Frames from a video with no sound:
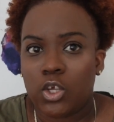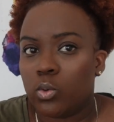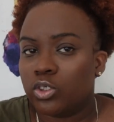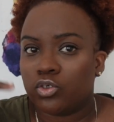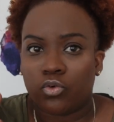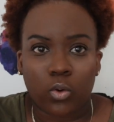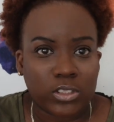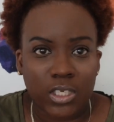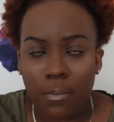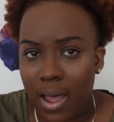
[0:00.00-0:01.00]
you would scroll
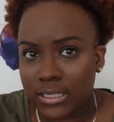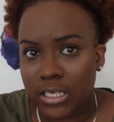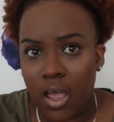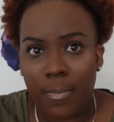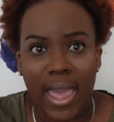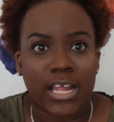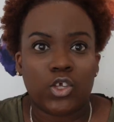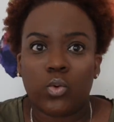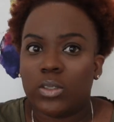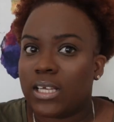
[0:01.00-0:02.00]
to the bottom
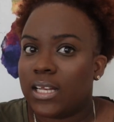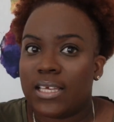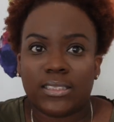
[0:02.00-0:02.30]
and you would click